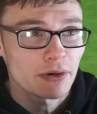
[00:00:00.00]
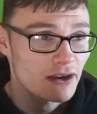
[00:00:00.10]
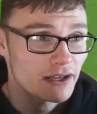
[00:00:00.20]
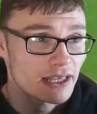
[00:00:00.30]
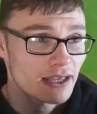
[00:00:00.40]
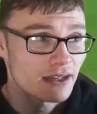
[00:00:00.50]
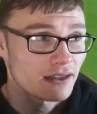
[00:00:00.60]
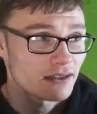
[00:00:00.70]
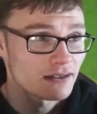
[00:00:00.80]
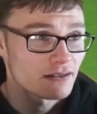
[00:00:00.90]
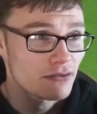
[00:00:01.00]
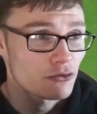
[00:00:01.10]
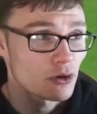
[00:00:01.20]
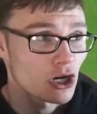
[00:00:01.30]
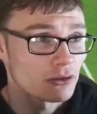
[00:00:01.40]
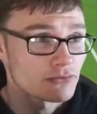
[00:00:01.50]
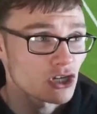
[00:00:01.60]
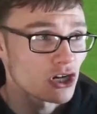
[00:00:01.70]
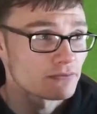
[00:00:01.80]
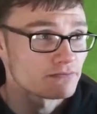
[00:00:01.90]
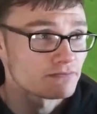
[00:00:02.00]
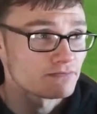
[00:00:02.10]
Yeah, again. Through ball. It's on.